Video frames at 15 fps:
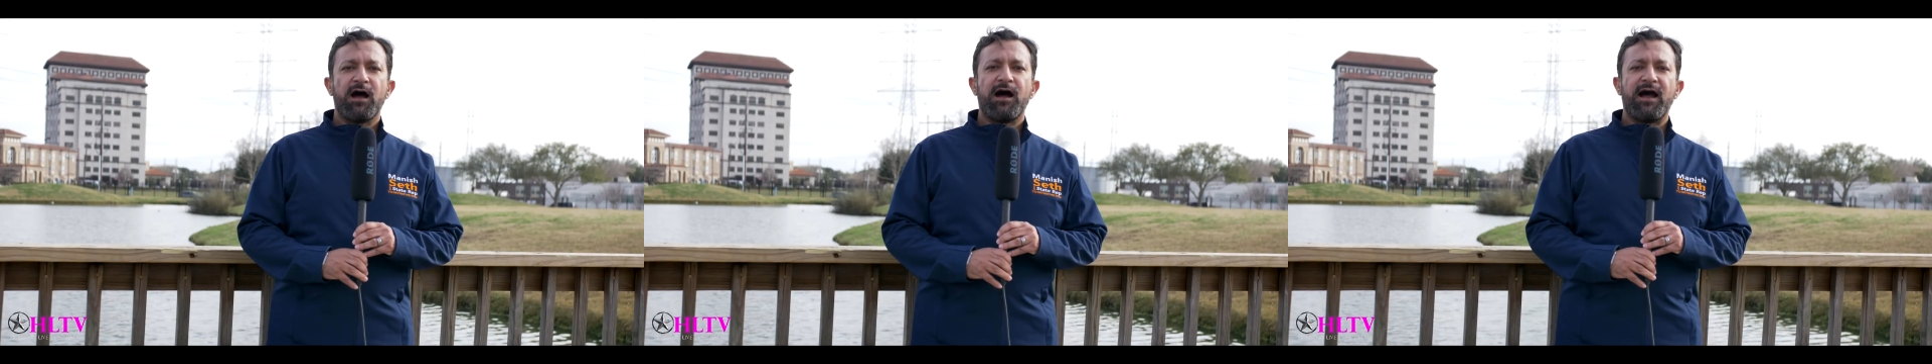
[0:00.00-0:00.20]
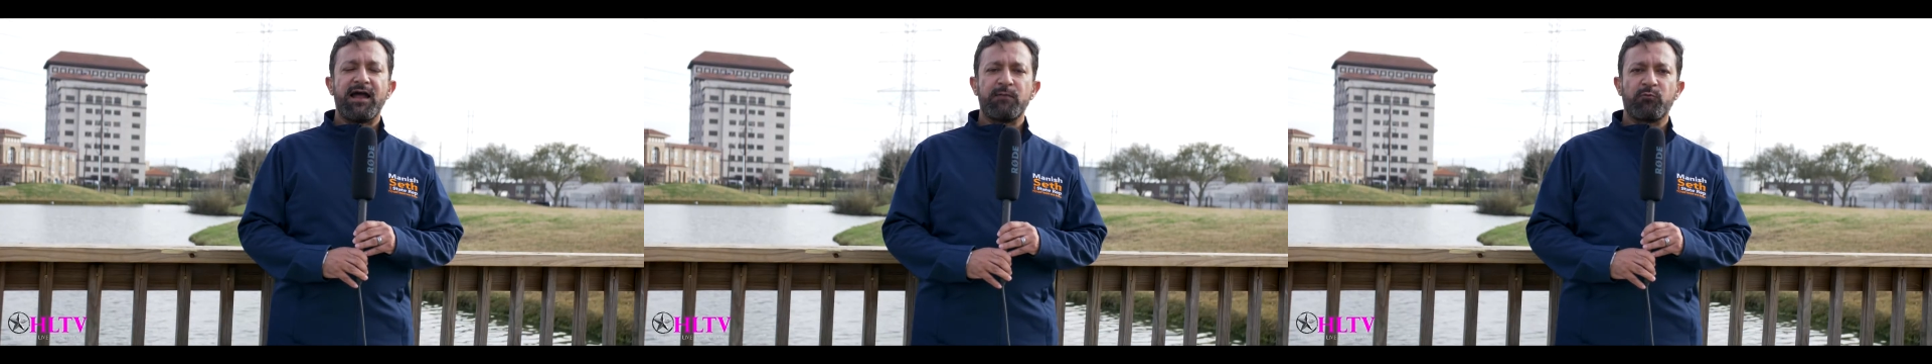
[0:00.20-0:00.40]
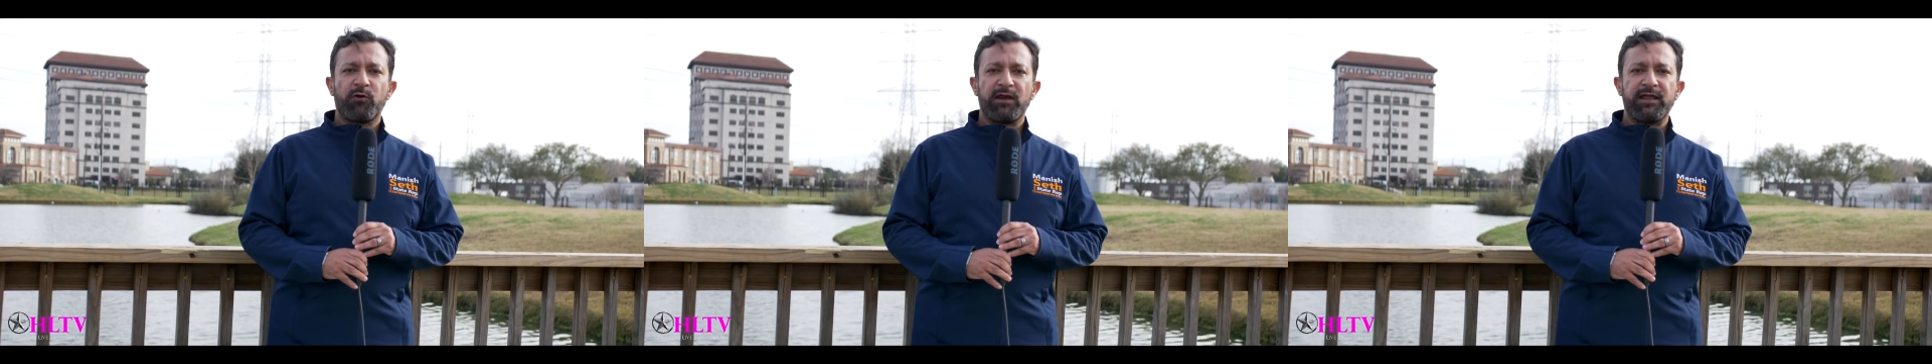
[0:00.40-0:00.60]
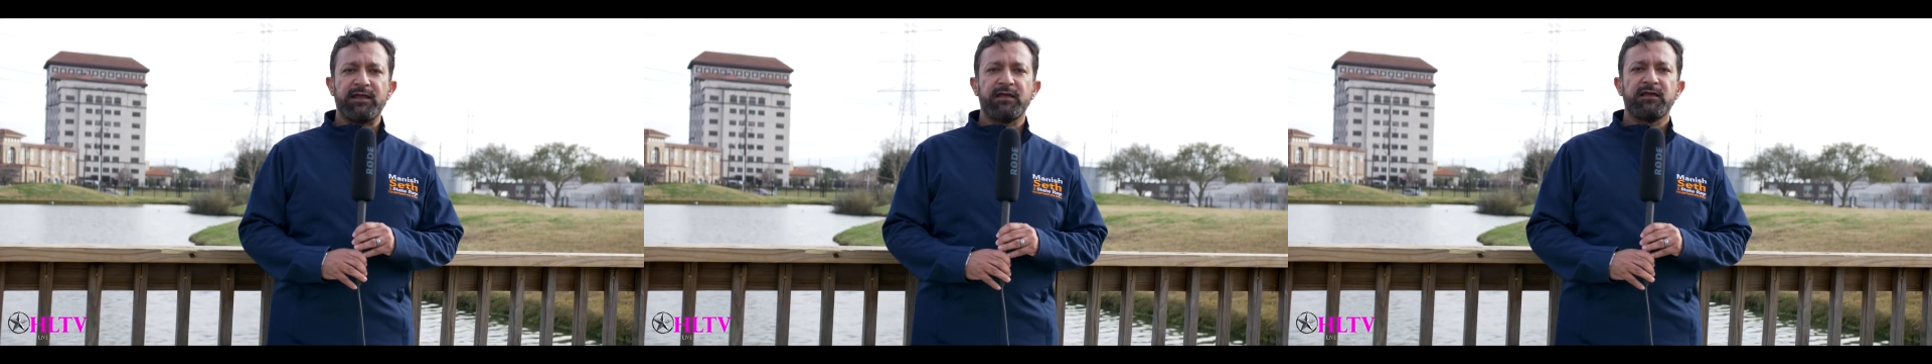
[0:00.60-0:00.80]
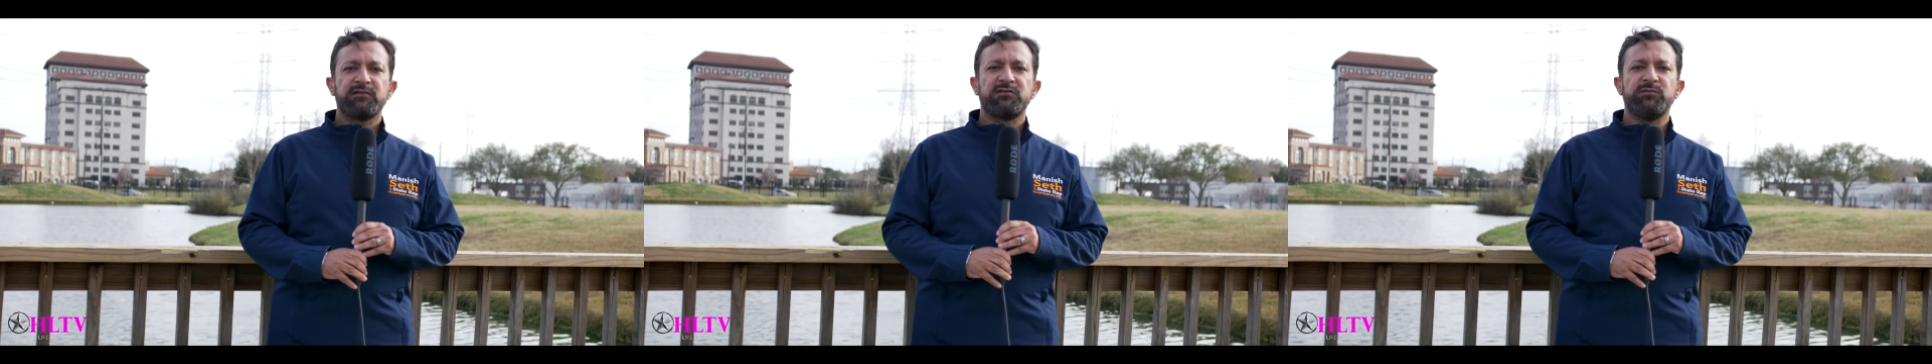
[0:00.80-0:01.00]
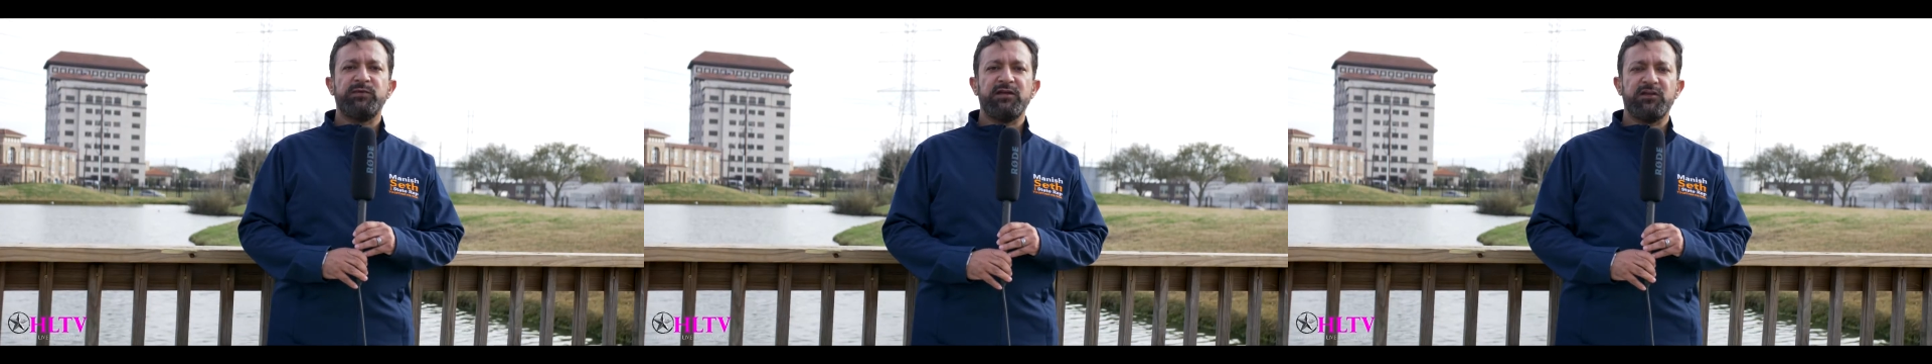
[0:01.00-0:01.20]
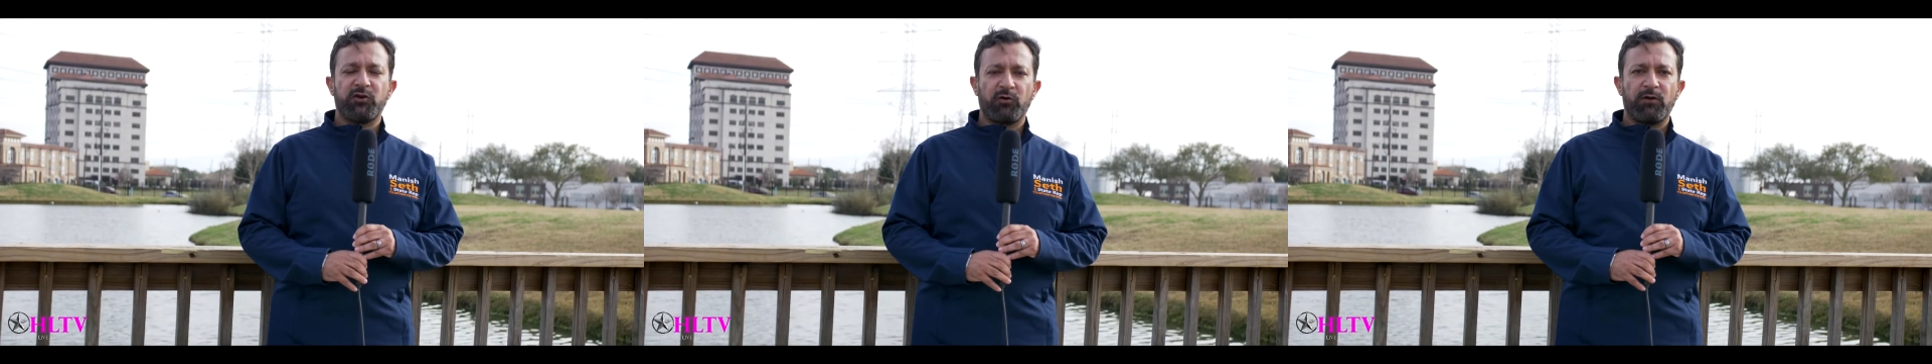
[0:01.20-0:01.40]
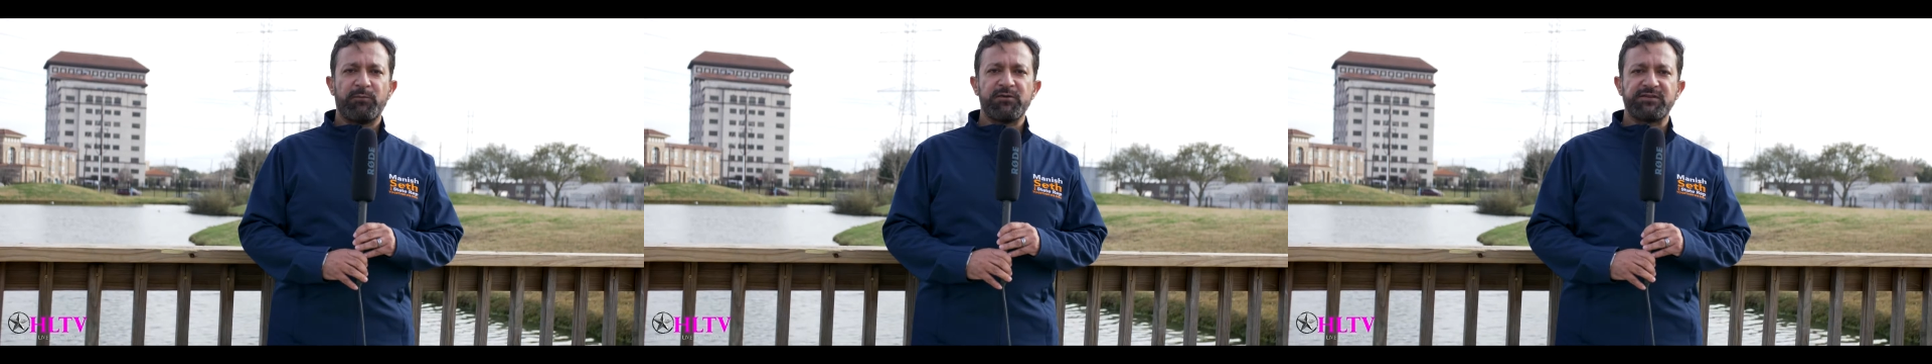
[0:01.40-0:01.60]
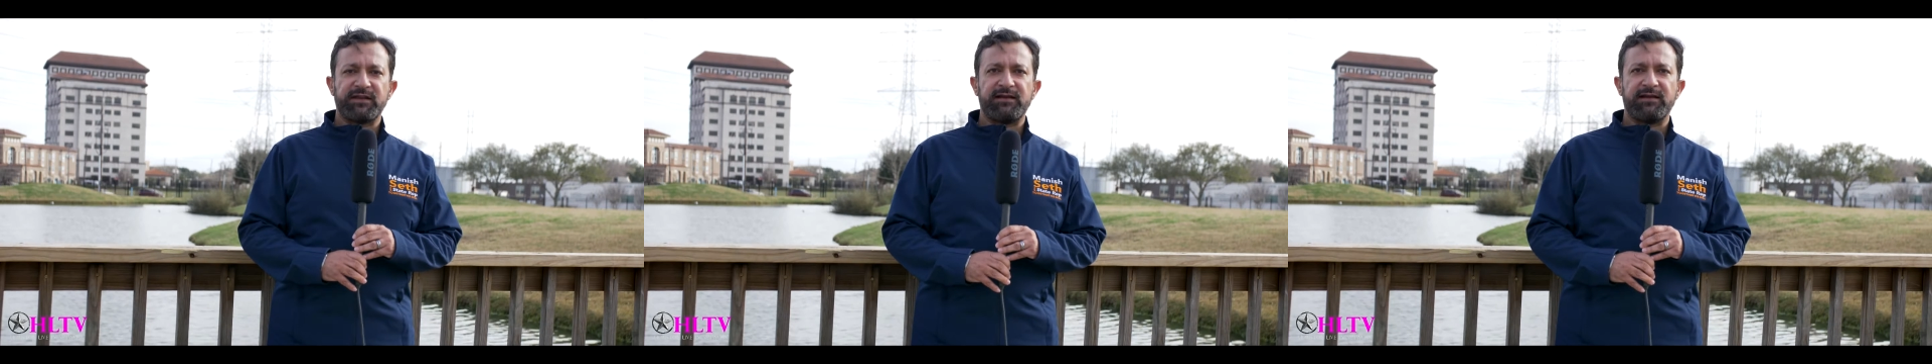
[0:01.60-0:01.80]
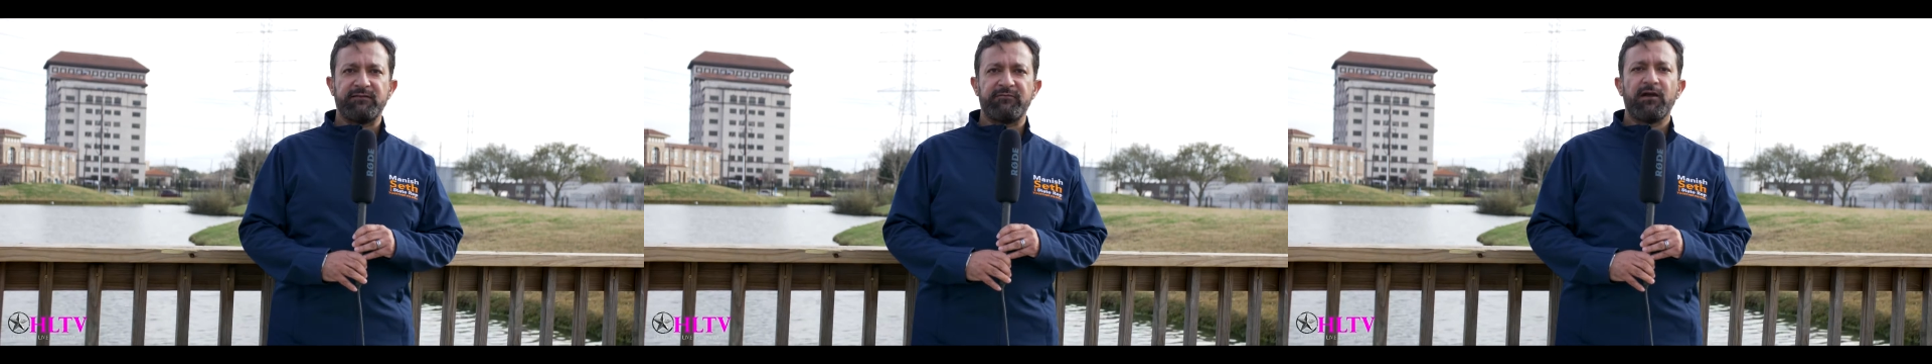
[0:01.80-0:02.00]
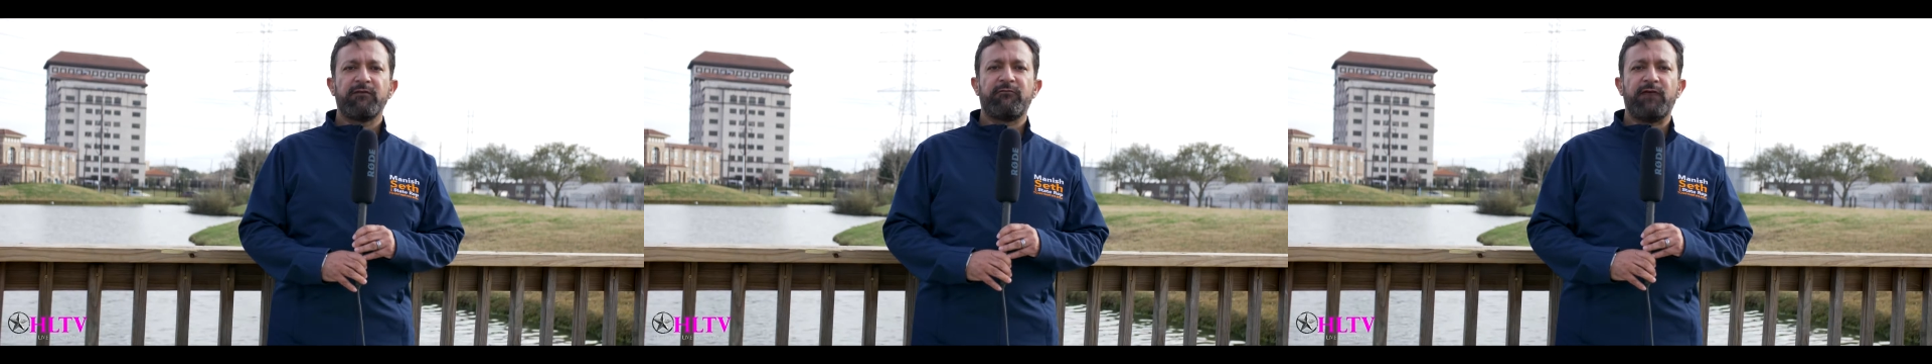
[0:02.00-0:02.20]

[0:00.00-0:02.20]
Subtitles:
I am running to be your representative